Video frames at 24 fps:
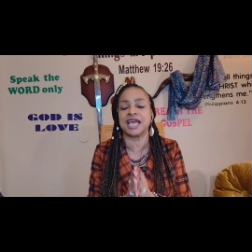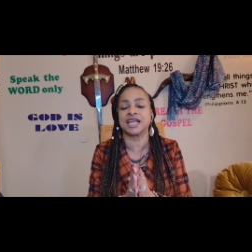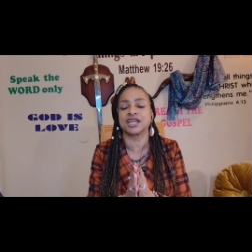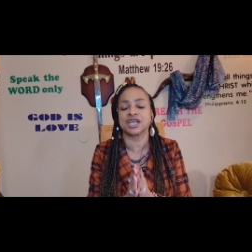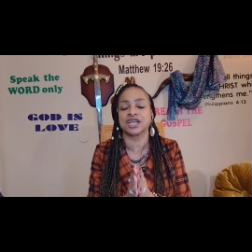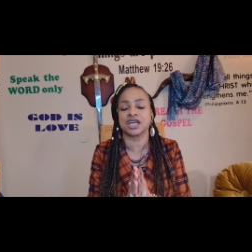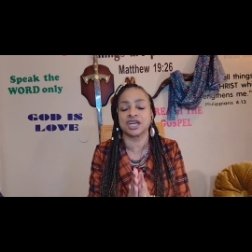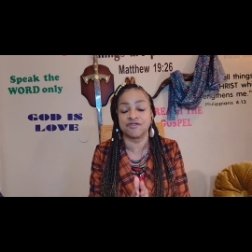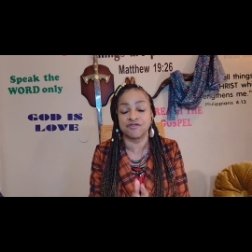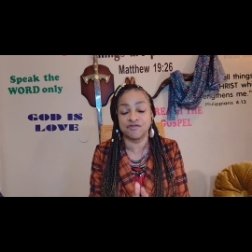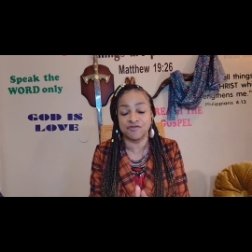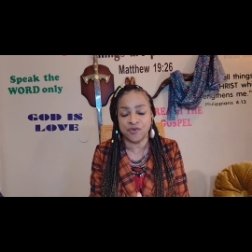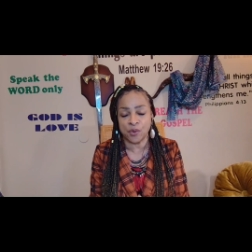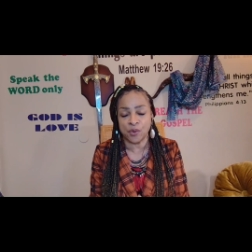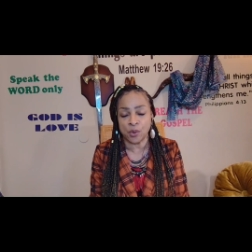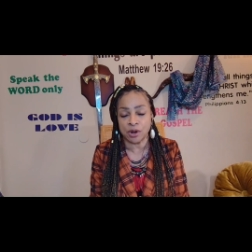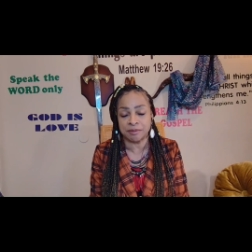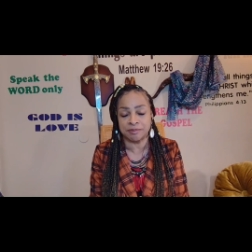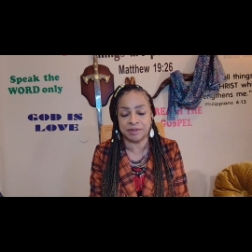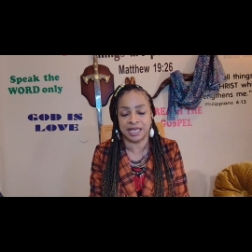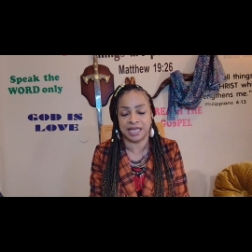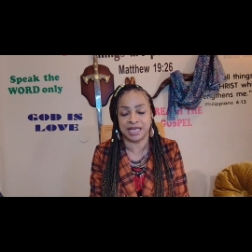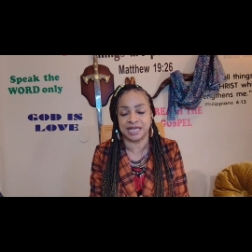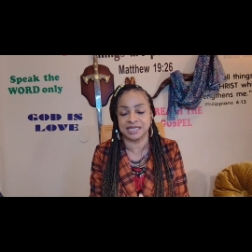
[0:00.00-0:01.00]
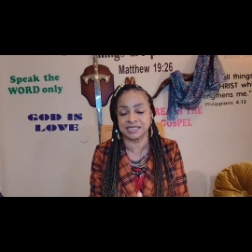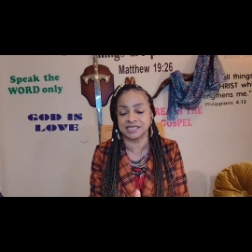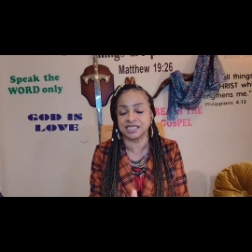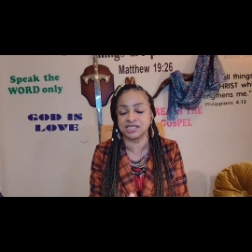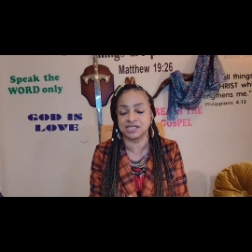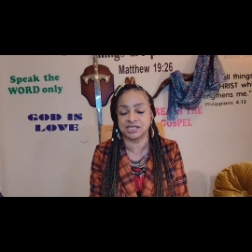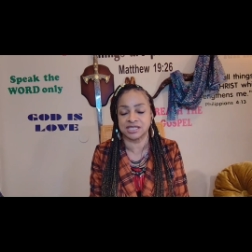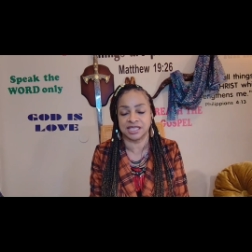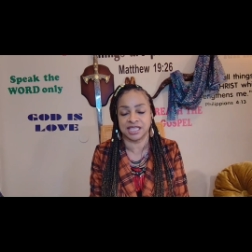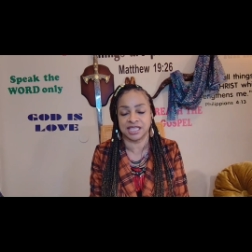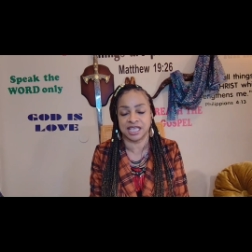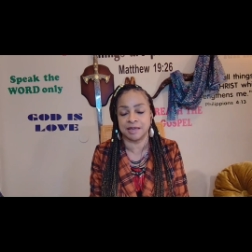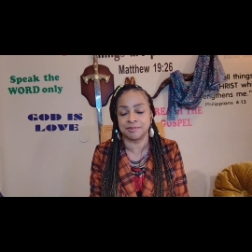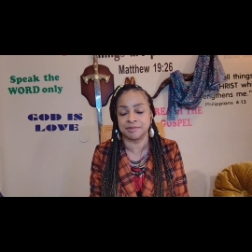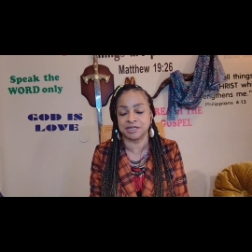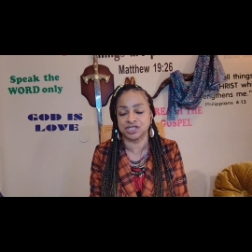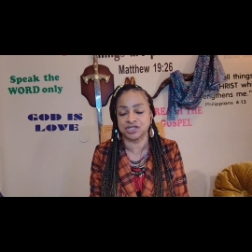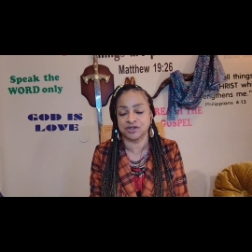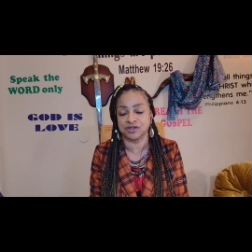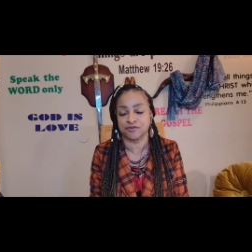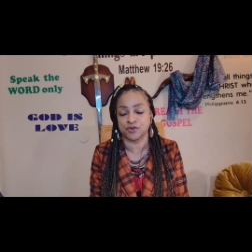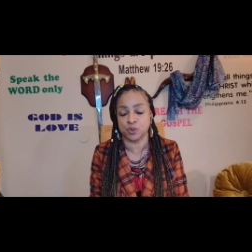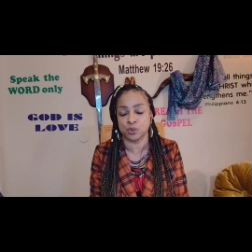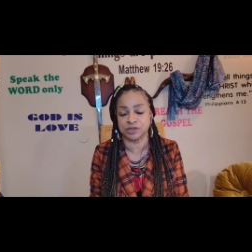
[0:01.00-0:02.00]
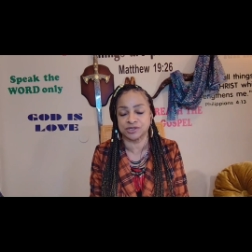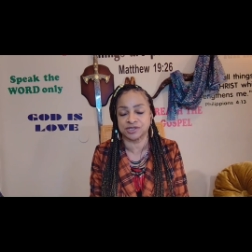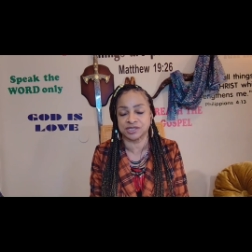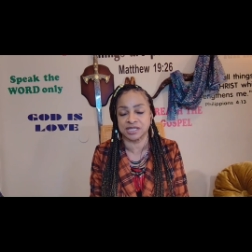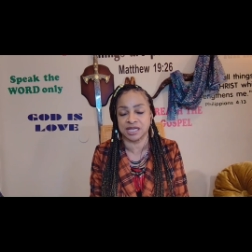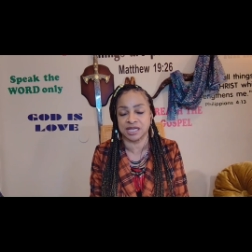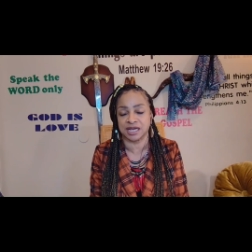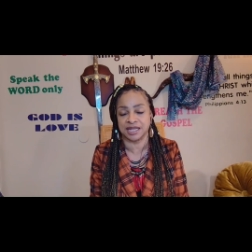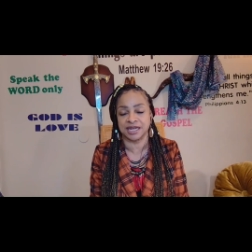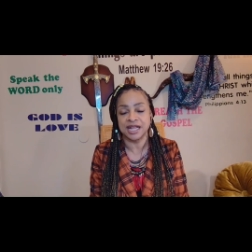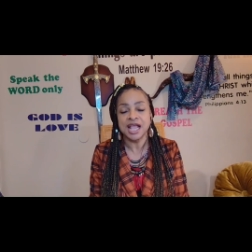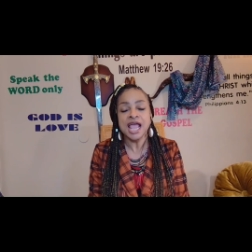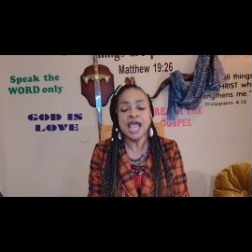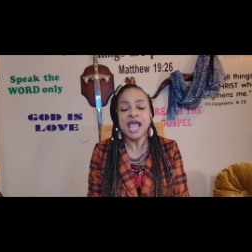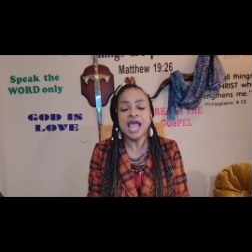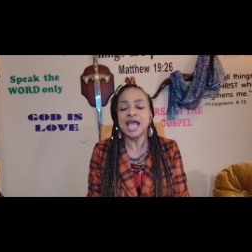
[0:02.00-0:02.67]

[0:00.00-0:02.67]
and conforming us into the image of your son.